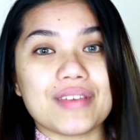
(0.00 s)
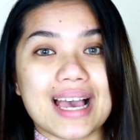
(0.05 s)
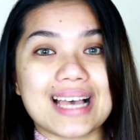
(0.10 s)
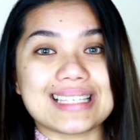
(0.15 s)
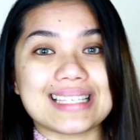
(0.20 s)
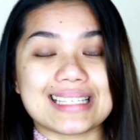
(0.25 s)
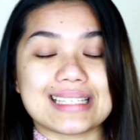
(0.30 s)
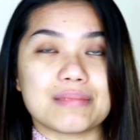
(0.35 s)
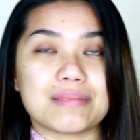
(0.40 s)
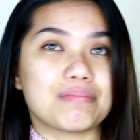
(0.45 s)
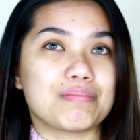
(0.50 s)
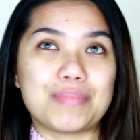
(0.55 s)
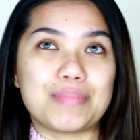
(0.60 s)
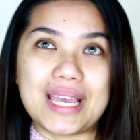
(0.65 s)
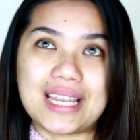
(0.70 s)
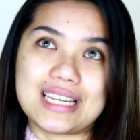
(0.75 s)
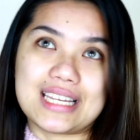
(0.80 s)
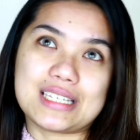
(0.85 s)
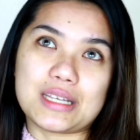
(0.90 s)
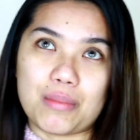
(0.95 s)
has
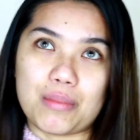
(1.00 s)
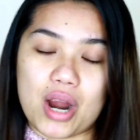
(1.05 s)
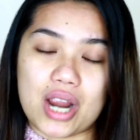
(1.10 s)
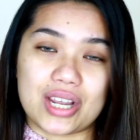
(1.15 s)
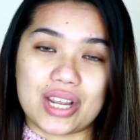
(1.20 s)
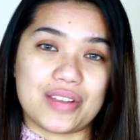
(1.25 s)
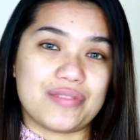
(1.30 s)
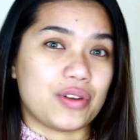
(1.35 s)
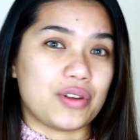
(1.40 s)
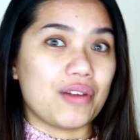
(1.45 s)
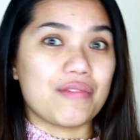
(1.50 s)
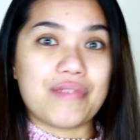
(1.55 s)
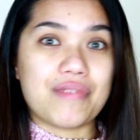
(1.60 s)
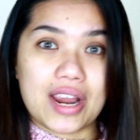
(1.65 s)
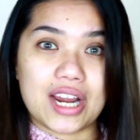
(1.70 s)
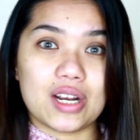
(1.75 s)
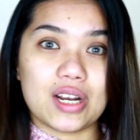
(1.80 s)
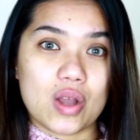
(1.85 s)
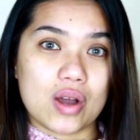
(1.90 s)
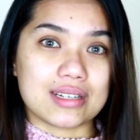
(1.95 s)
been in the market for a
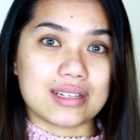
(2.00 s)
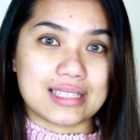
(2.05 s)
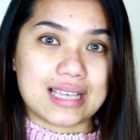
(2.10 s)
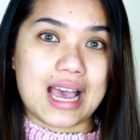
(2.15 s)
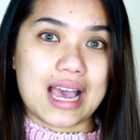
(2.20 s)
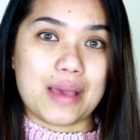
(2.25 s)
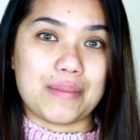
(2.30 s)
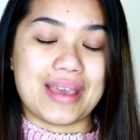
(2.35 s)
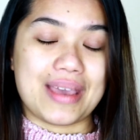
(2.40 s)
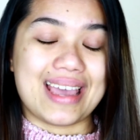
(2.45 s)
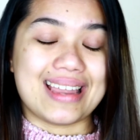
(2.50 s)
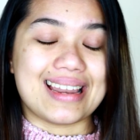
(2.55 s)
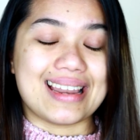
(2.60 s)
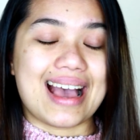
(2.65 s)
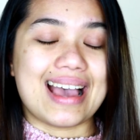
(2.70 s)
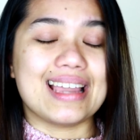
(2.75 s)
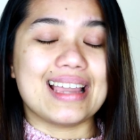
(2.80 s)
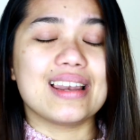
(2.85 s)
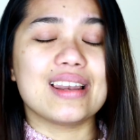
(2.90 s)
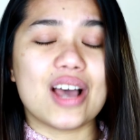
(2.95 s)
very long time and
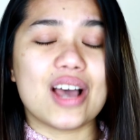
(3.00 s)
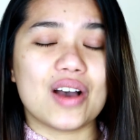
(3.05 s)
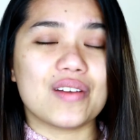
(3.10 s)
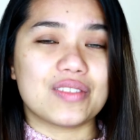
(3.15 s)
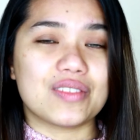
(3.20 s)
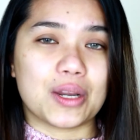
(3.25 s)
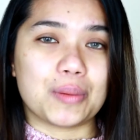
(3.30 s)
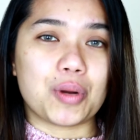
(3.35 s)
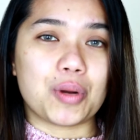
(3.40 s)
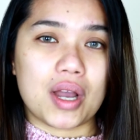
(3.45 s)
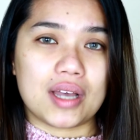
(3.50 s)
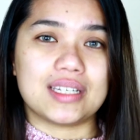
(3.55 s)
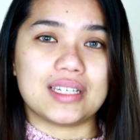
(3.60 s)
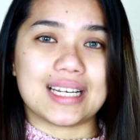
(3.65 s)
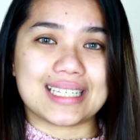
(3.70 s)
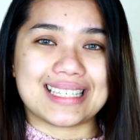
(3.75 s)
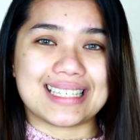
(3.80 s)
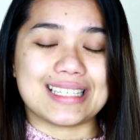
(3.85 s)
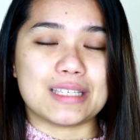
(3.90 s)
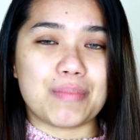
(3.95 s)
I love their
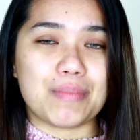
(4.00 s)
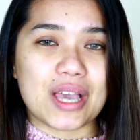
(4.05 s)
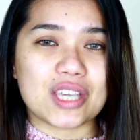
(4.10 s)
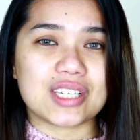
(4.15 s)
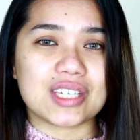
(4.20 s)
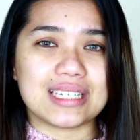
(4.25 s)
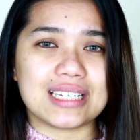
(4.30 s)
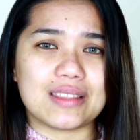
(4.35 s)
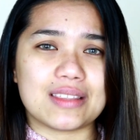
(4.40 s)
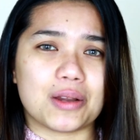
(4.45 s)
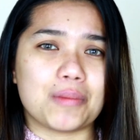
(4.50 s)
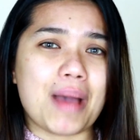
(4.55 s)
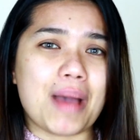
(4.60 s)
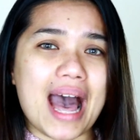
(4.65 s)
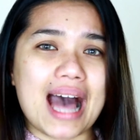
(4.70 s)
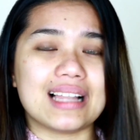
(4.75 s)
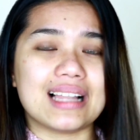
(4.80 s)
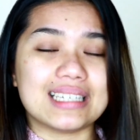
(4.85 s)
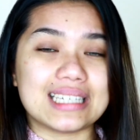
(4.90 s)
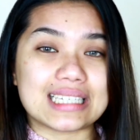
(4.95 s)
products, especially their
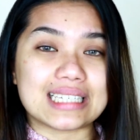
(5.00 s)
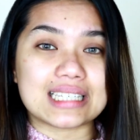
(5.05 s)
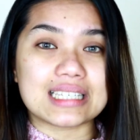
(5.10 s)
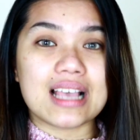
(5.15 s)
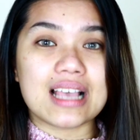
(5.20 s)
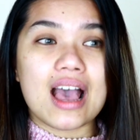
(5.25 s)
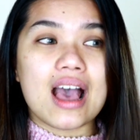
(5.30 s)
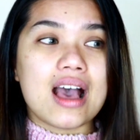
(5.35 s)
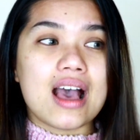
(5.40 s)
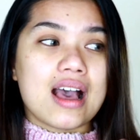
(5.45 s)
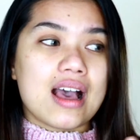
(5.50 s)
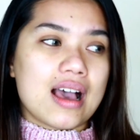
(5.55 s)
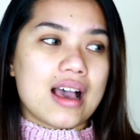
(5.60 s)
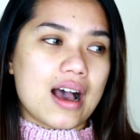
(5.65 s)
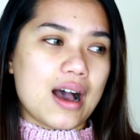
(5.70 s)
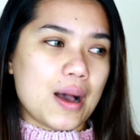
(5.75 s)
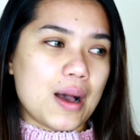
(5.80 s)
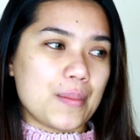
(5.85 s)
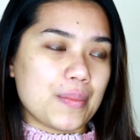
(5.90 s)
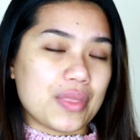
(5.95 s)
palettes,
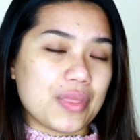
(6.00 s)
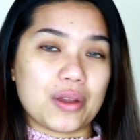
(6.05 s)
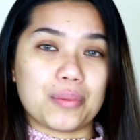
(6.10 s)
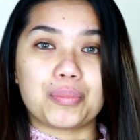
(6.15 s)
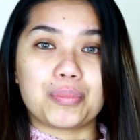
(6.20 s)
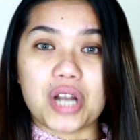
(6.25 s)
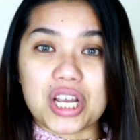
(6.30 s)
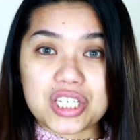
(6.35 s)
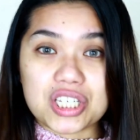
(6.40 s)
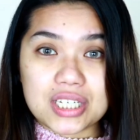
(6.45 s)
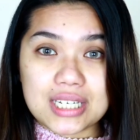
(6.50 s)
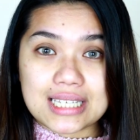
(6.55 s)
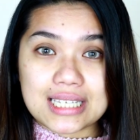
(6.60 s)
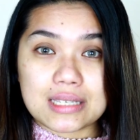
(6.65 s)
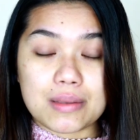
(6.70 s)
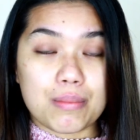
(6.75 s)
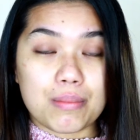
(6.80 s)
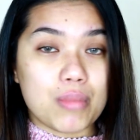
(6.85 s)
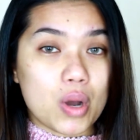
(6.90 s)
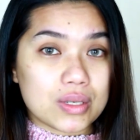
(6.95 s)
their
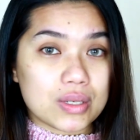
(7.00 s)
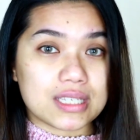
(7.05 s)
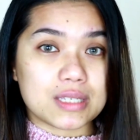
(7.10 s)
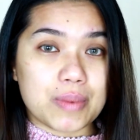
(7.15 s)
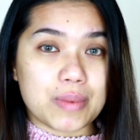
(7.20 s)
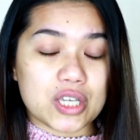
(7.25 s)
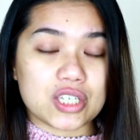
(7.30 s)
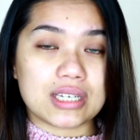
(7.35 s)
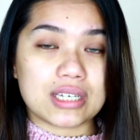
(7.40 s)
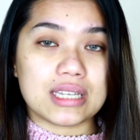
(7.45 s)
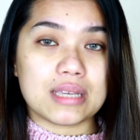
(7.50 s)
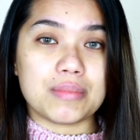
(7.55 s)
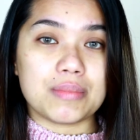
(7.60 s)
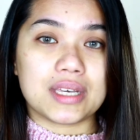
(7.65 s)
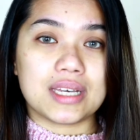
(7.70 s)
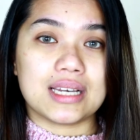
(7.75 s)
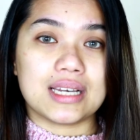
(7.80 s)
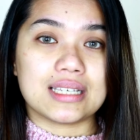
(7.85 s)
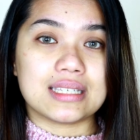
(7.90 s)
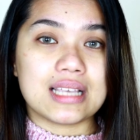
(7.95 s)
brushes, most especially
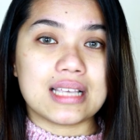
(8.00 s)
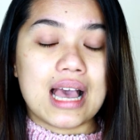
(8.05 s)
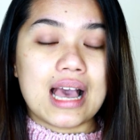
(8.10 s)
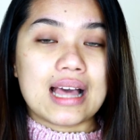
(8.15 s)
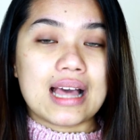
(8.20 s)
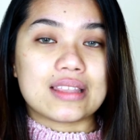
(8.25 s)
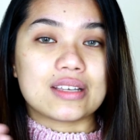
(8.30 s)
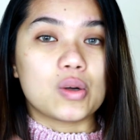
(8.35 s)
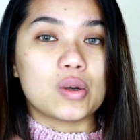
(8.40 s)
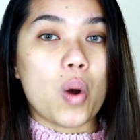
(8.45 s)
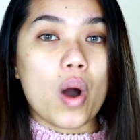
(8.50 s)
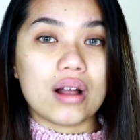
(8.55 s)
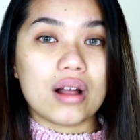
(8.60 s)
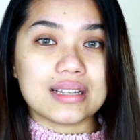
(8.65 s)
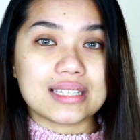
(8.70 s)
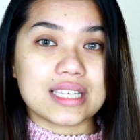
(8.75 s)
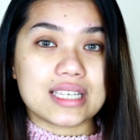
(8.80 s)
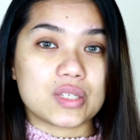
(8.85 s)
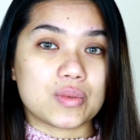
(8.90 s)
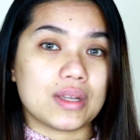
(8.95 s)
because the
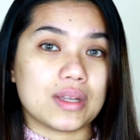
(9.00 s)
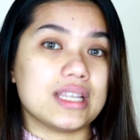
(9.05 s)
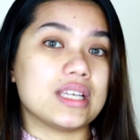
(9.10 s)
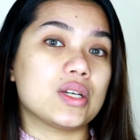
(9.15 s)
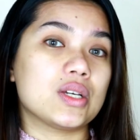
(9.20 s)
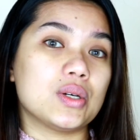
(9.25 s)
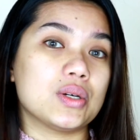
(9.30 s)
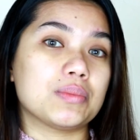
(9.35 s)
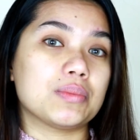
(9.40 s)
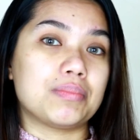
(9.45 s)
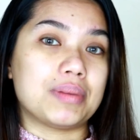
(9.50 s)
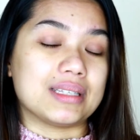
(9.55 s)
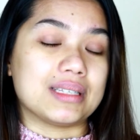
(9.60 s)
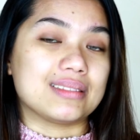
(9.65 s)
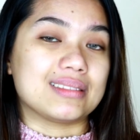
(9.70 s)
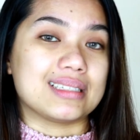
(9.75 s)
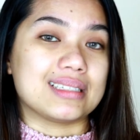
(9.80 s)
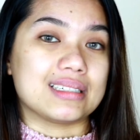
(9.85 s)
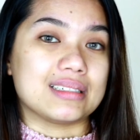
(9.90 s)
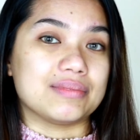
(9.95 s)
quality is really good but